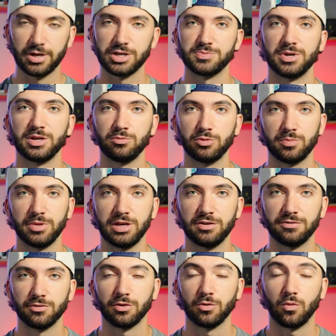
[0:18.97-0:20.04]
has been with me
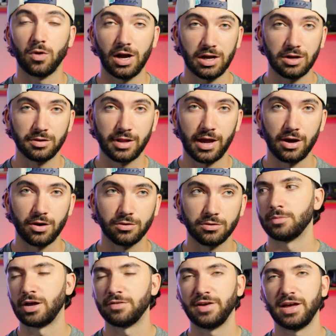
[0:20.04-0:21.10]
for a while
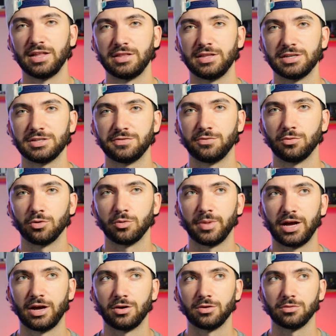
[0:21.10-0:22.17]
now. I've had this for
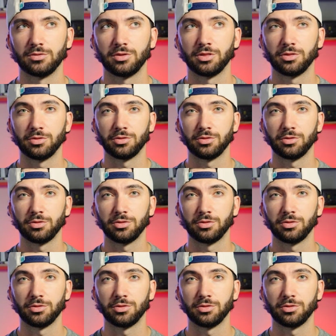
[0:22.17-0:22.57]
about,